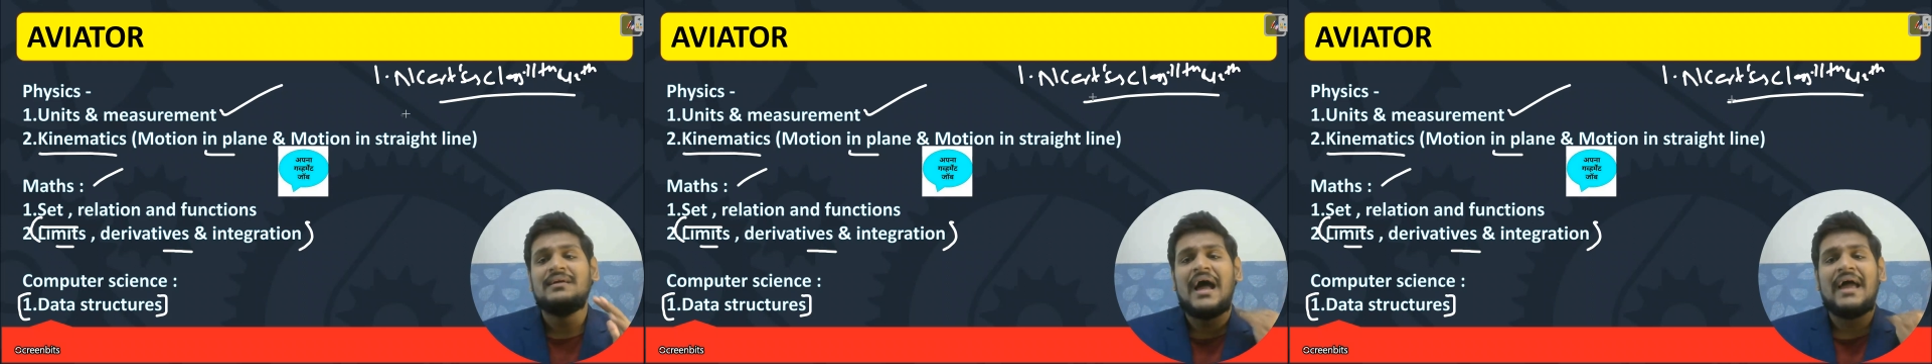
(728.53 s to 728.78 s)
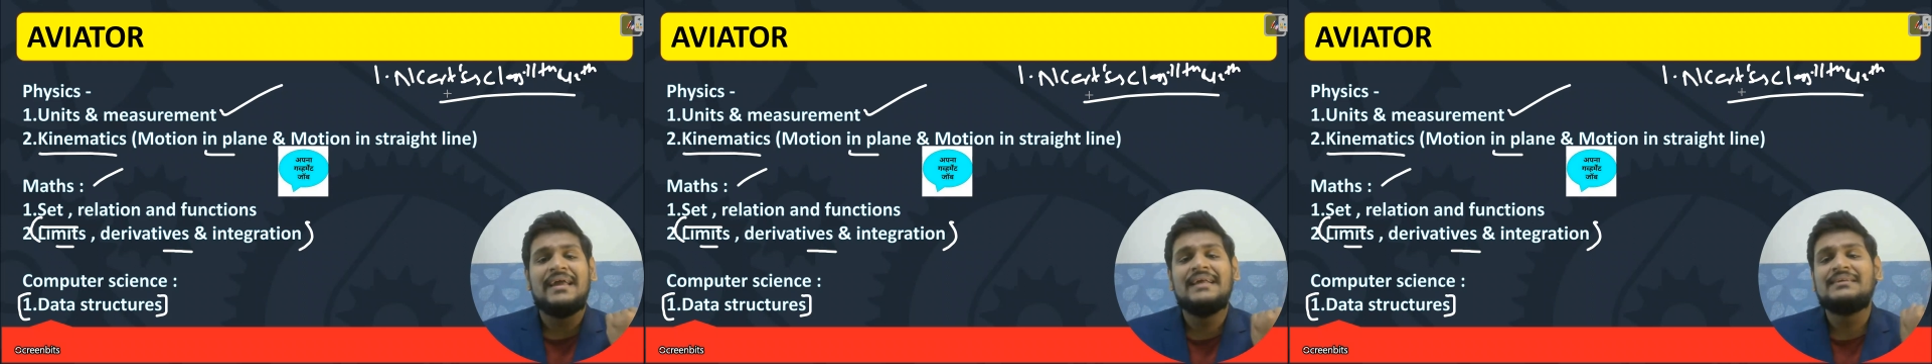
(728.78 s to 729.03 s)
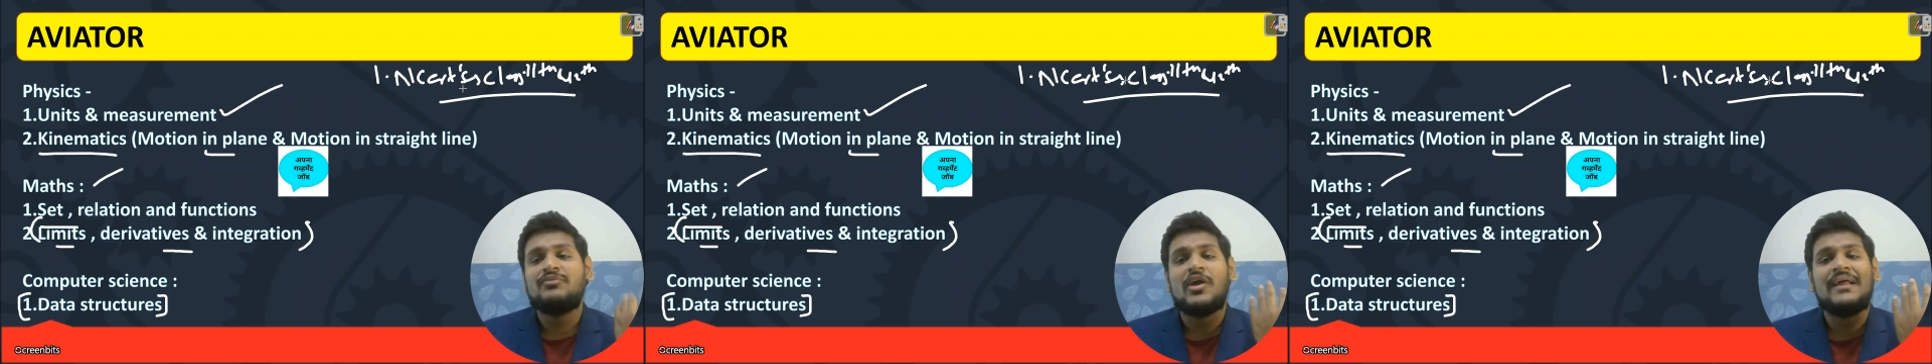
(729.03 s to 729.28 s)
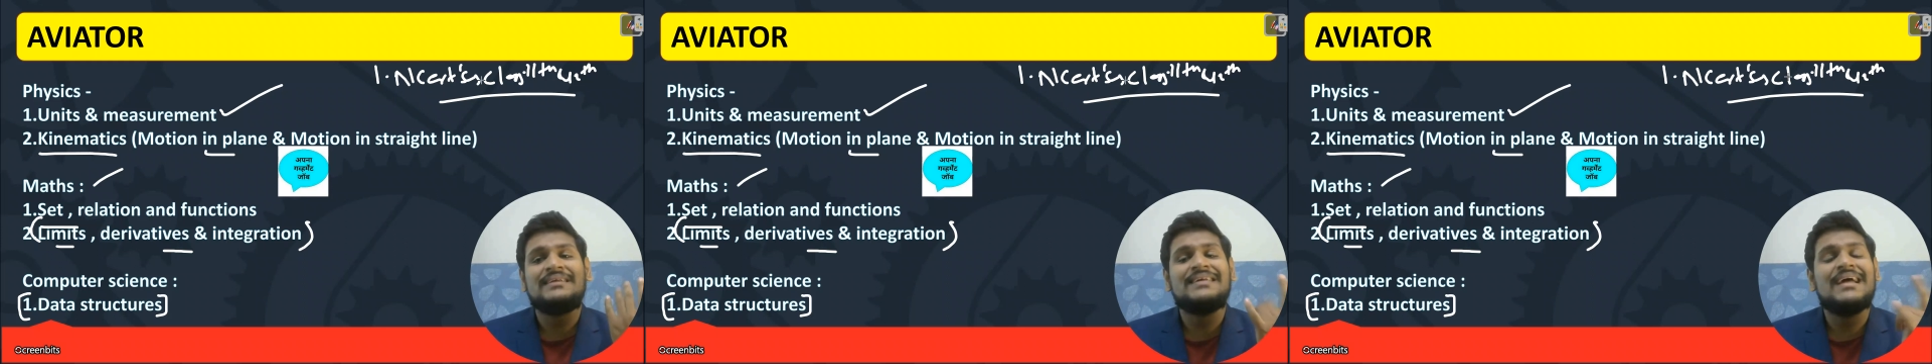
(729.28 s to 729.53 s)
I guess for
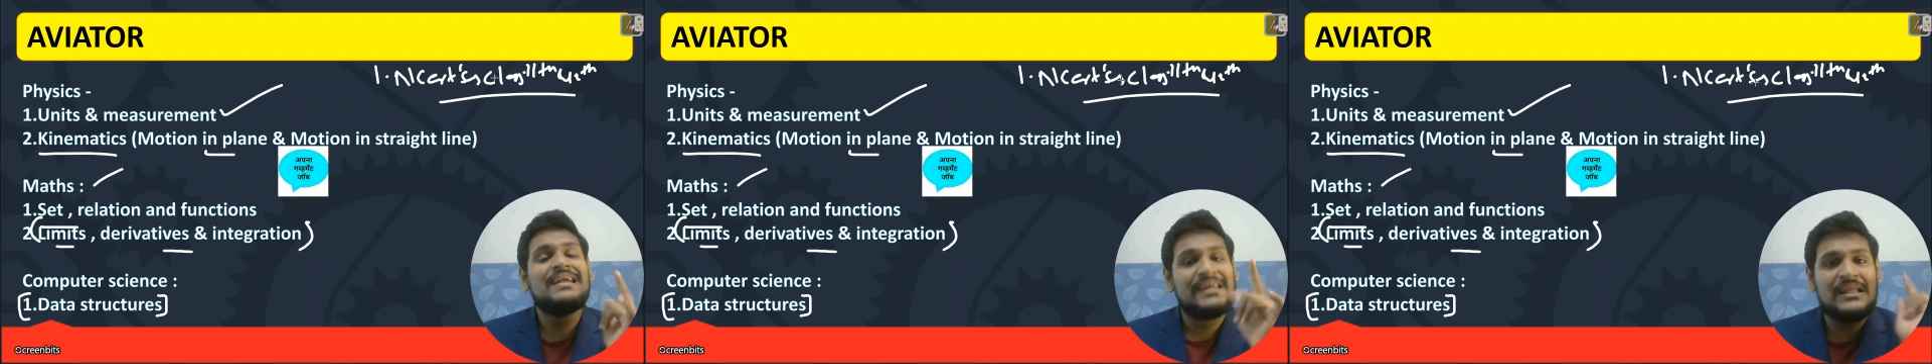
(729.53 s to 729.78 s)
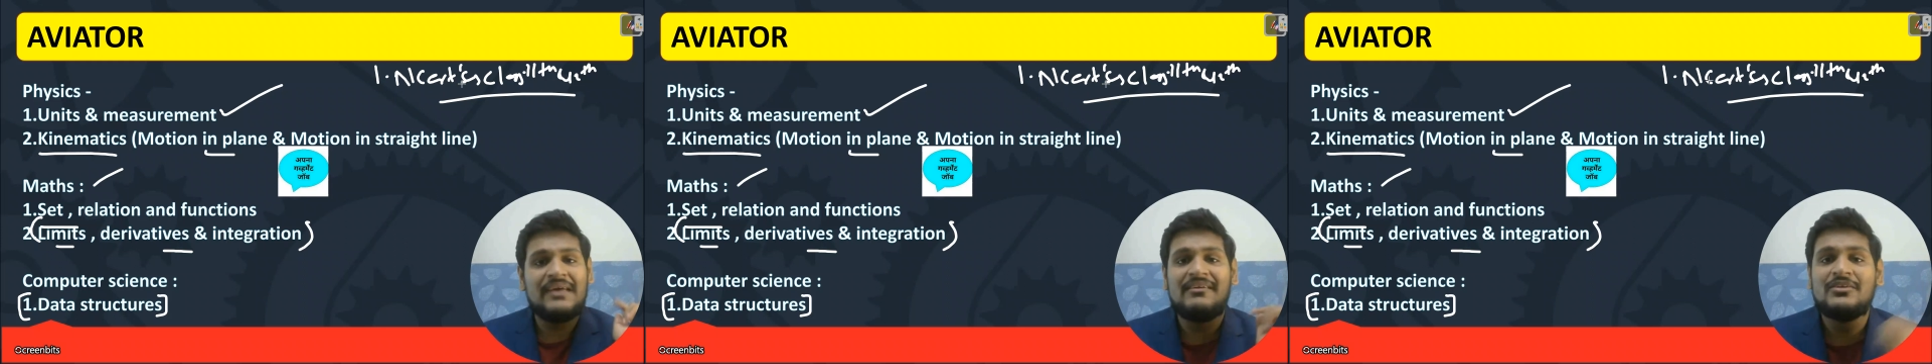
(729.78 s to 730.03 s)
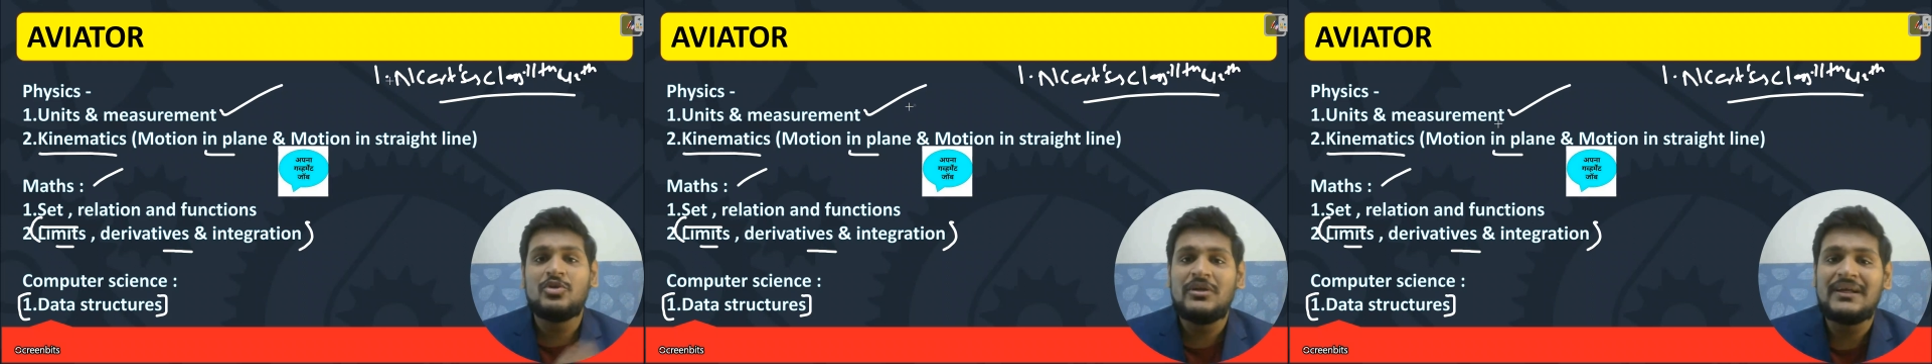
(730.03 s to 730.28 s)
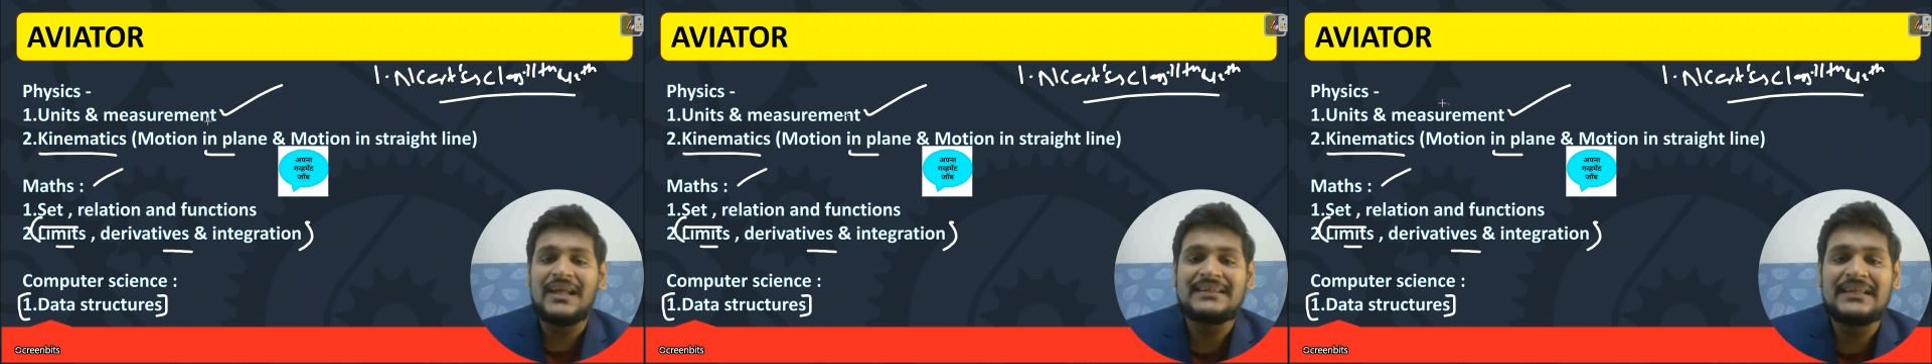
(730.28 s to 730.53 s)
NCERT 11th only
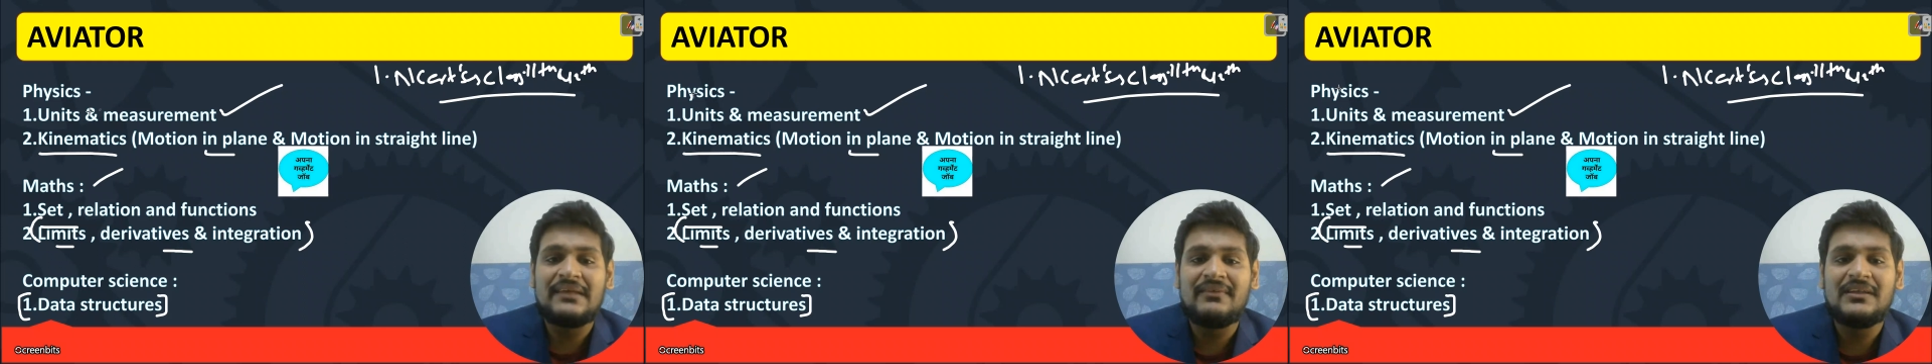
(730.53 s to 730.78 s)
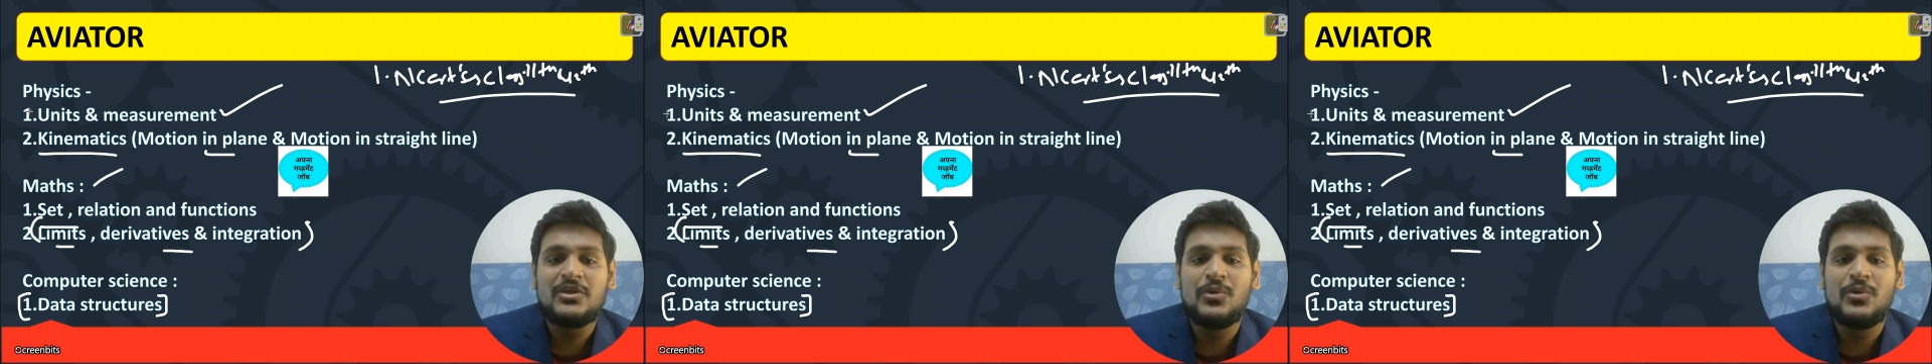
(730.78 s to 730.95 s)
class 11,